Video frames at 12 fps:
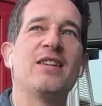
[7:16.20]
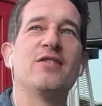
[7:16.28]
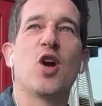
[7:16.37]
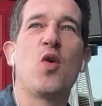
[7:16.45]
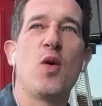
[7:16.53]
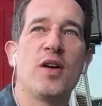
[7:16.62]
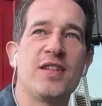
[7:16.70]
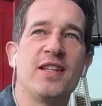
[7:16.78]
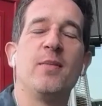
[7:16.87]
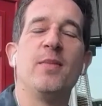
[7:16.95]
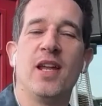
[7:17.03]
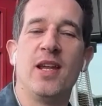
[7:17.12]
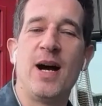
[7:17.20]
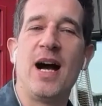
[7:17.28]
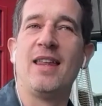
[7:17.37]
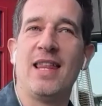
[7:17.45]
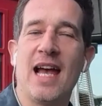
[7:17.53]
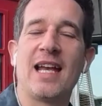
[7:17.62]
there's a queer sensibility
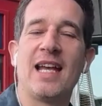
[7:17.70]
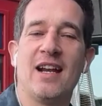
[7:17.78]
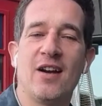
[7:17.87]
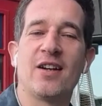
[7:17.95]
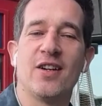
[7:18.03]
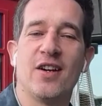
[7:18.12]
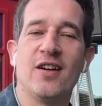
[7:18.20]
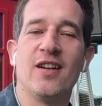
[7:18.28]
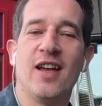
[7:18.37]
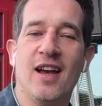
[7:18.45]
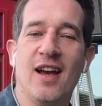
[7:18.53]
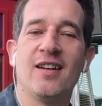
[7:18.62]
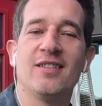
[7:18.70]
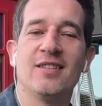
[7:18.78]
behind that character. Yeah.